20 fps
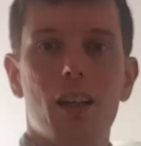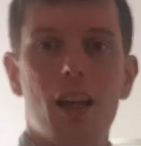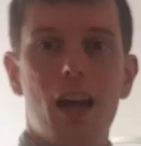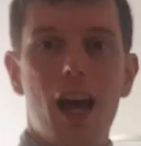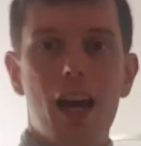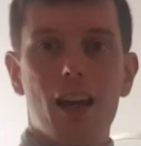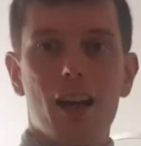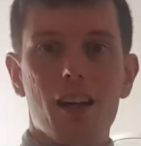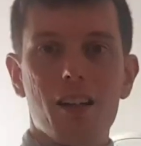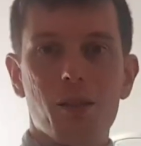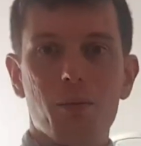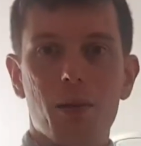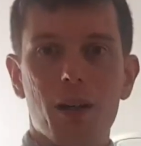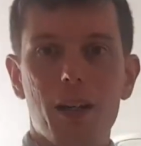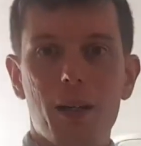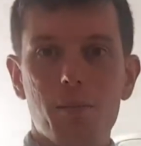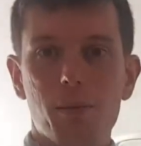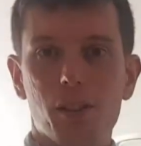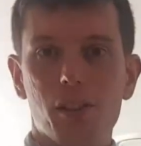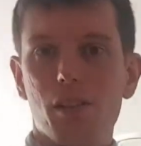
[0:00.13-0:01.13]
Hey guys, my
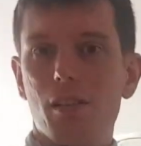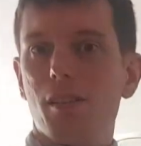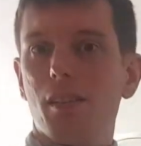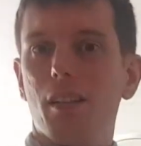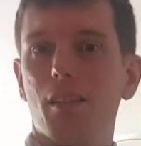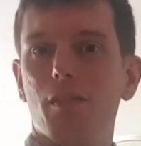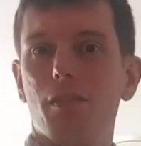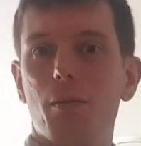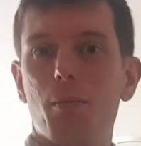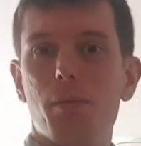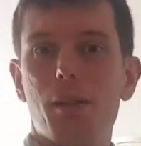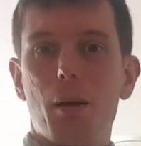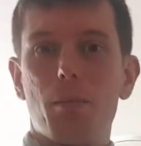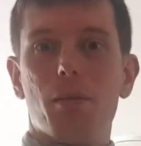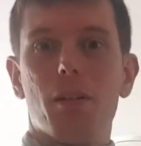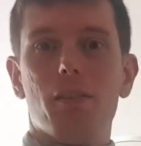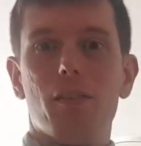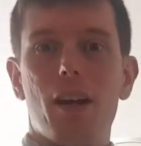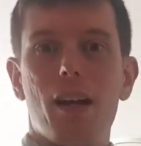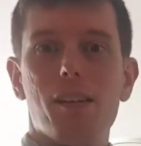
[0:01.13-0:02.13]
name's Tristan from
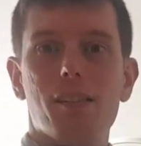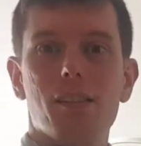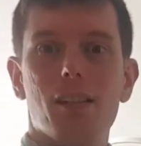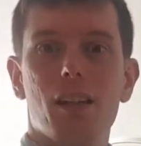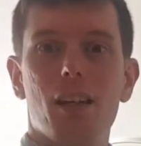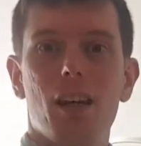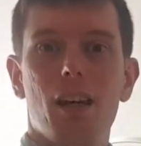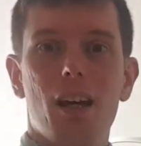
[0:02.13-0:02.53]
Zebra Invest.